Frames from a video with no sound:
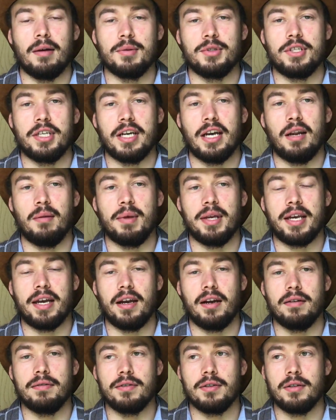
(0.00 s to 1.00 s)
So you got to be
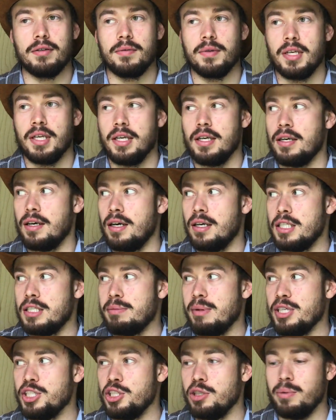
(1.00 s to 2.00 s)
careful,
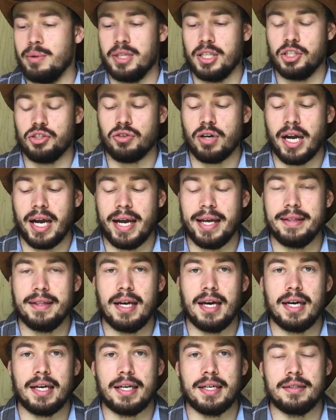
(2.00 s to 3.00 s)
especially with the triad
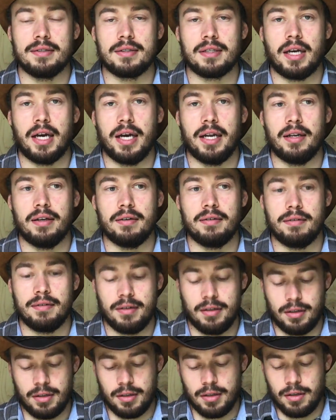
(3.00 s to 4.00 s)
lock. It's kind of,
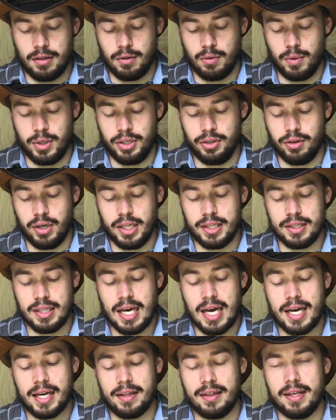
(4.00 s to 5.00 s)
when you
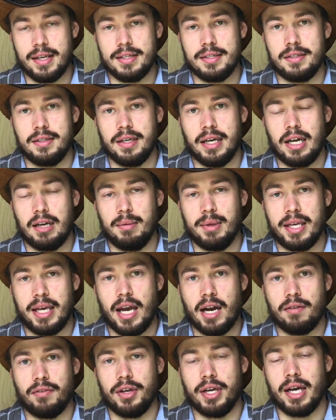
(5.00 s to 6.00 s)
unlock this, you got to be
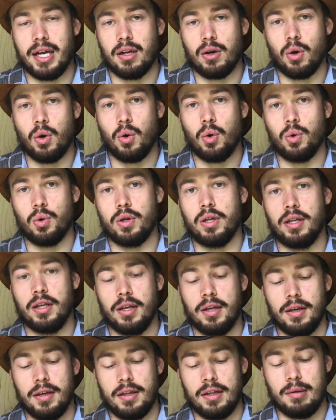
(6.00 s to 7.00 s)
careful. You got to hold
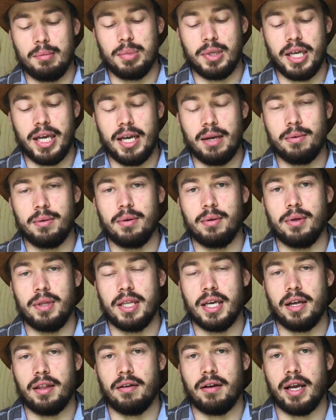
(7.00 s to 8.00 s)
the blade with
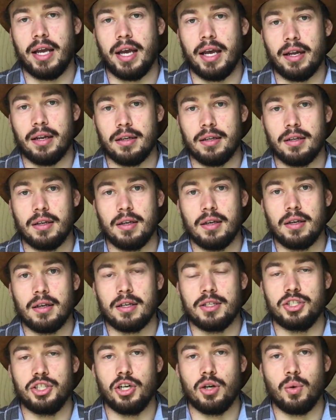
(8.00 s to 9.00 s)
the other hand
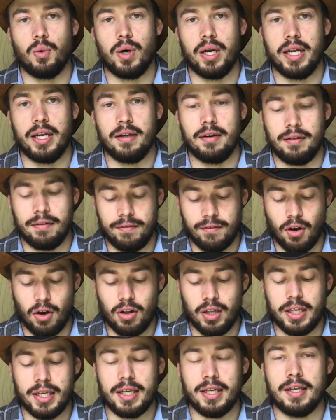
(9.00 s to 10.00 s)
because you don't want it
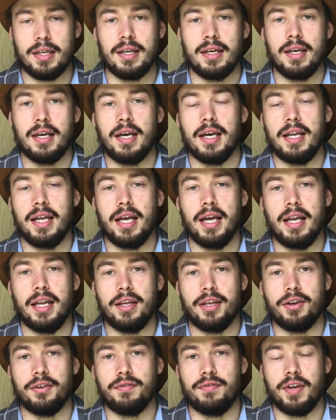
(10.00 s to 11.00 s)
falling and
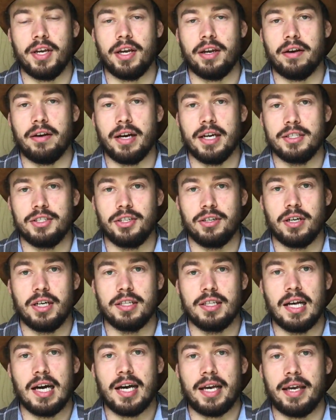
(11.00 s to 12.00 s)
hitting your finger as you're
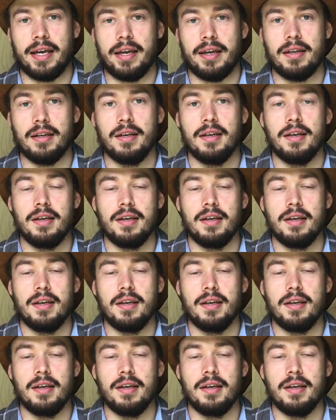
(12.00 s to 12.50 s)
unlocking it.